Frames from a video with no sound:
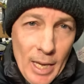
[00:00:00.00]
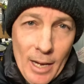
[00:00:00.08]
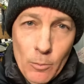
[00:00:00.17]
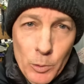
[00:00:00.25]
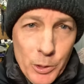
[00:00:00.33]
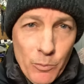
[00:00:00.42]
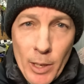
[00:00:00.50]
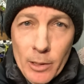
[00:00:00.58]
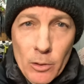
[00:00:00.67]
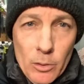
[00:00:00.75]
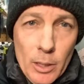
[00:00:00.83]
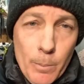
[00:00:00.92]
that with the
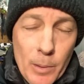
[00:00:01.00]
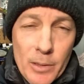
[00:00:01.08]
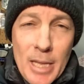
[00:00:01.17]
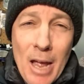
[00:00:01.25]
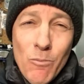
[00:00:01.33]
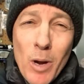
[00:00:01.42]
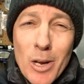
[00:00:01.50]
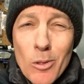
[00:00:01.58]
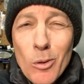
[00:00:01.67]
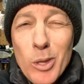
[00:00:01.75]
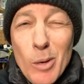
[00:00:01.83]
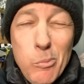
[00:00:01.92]
regular lip. That
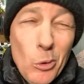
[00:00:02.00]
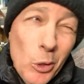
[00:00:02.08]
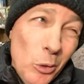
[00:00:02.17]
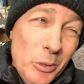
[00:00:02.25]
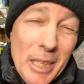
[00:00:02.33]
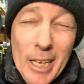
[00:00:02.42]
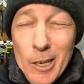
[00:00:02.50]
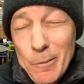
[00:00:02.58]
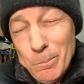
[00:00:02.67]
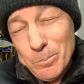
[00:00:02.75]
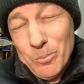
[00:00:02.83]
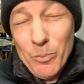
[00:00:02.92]
regular lip will go
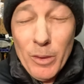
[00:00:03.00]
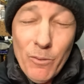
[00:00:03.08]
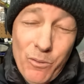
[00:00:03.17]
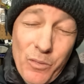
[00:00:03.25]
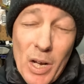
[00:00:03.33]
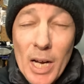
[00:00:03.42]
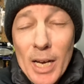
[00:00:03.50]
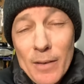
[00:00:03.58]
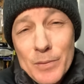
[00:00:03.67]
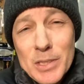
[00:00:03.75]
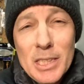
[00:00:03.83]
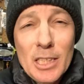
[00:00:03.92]
down
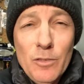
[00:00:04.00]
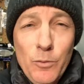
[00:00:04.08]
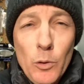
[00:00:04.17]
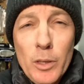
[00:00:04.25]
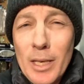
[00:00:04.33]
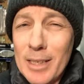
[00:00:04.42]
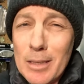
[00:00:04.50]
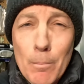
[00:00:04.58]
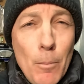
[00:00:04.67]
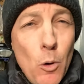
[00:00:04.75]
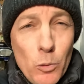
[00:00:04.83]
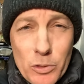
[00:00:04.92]
5-6 foot at the
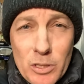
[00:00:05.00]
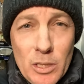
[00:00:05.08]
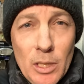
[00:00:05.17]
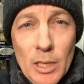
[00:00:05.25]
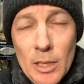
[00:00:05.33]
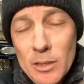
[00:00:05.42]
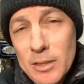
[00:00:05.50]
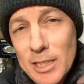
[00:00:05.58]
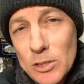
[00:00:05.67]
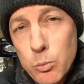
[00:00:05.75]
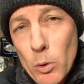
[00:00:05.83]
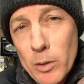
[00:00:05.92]
most.
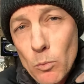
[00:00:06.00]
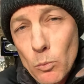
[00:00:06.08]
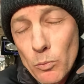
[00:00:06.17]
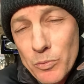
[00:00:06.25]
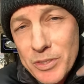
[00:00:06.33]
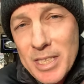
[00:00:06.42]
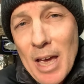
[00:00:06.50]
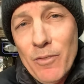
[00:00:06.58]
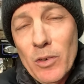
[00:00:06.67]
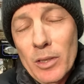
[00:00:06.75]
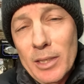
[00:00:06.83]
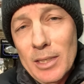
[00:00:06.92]
This one
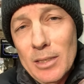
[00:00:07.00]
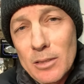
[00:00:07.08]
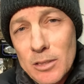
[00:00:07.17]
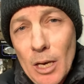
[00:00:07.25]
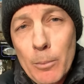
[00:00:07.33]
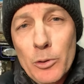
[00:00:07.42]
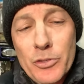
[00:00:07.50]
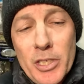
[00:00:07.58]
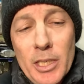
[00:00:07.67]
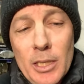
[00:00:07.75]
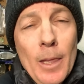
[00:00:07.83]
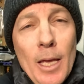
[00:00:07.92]
definitely doubles
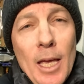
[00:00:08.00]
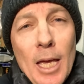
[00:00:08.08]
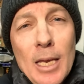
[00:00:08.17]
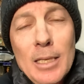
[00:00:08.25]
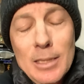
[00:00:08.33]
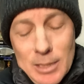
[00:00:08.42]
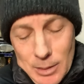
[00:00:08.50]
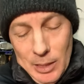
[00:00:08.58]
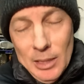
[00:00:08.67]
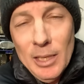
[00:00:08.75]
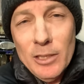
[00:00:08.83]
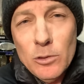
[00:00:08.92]
it. And
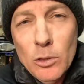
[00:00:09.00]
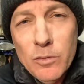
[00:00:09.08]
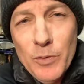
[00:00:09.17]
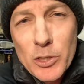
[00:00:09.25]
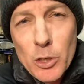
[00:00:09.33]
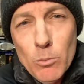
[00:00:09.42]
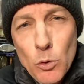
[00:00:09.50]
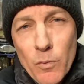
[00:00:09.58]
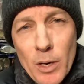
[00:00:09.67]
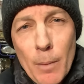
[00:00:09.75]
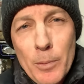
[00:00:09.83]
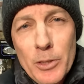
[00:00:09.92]
unless those fish are
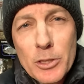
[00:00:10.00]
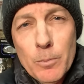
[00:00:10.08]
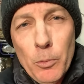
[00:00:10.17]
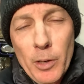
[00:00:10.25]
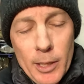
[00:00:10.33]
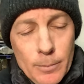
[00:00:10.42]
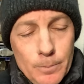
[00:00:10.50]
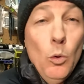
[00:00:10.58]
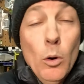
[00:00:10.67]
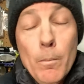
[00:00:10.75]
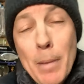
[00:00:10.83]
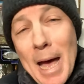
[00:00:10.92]
moving up in the spring
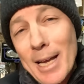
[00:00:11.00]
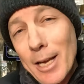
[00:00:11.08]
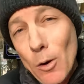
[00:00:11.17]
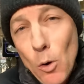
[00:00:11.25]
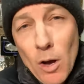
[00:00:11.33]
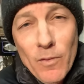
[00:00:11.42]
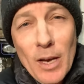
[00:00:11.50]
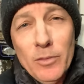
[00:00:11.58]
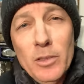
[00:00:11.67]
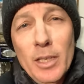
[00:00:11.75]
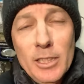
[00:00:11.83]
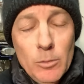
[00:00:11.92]
or backing off
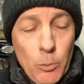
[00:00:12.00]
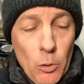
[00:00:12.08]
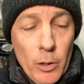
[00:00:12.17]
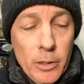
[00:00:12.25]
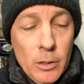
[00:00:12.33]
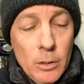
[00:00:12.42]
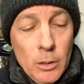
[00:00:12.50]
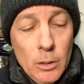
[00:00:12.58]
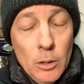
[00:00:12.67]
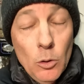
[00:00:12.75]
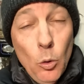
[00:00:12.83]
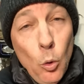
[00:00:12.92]
after they spawn,
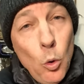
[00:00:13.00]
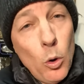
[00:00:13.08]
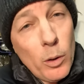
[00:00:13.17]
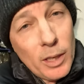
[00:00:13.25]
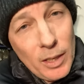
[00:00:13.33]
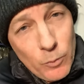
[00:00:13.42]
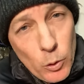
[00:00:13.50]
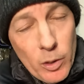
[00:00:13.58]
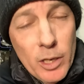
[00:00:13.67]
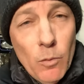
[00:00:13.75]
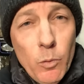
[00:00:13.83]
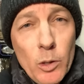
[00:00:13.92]
or if you're
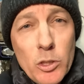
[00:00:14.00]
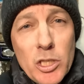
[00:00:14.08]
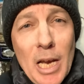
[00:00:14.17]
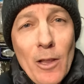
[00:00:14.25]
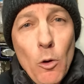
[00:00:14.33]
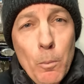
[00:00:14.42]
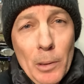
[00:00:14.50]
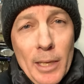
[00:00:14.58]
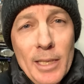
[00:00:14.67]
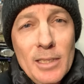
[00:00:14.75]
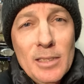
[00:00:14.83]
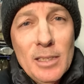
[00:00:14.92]
in a real shallow
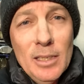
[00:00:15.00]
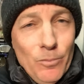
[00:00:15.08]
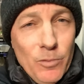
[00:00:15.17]
place,